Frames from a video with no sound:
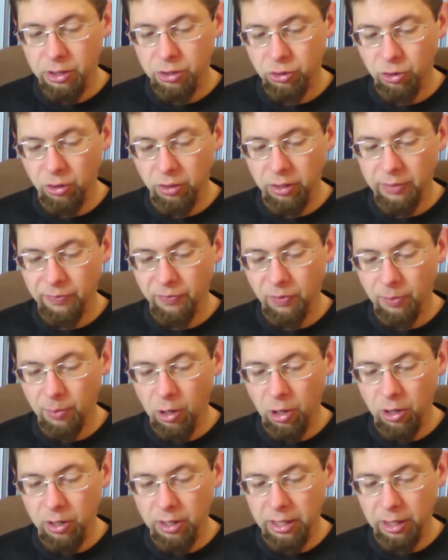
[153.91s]
turning from
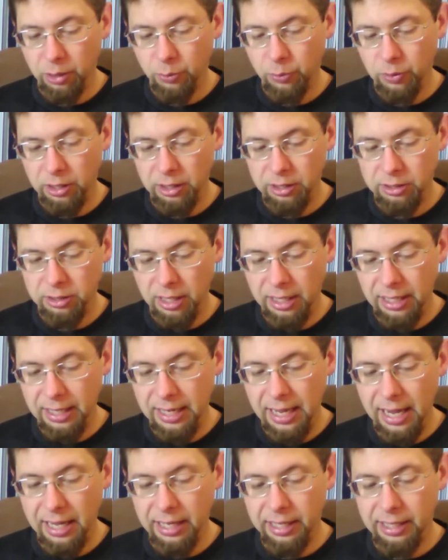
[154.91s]
our iniquities and
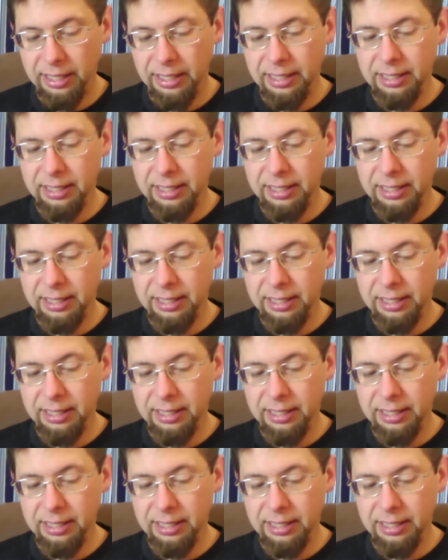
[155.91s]
gaining